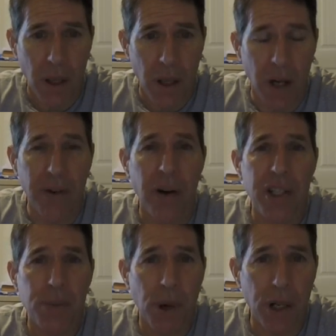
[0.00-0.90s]
A very
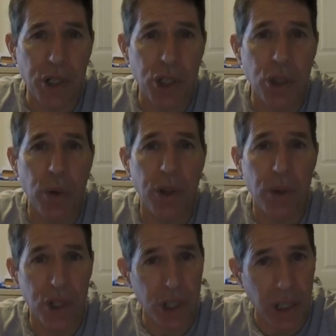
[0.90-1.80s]
smart Jew with
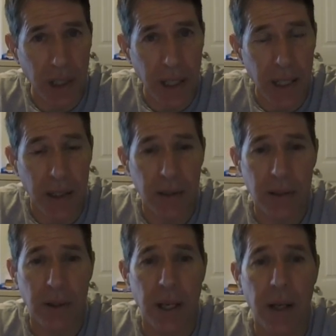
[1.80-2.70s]
Christian leanings,
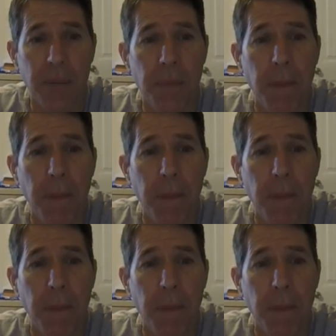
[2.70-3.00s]
okay?